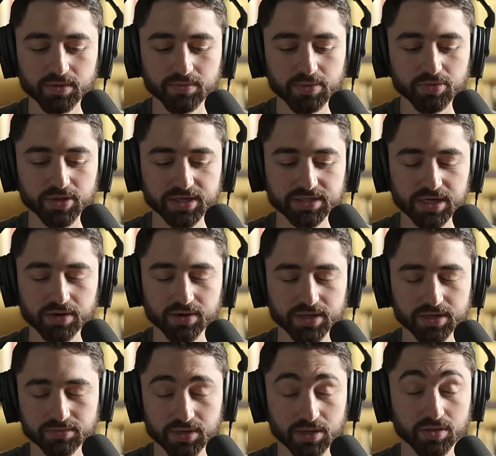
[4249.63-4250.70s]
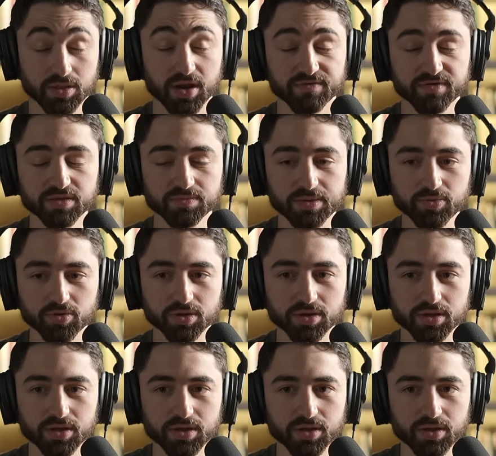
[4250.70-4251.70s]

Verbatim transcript: people like Derek and a lot of other people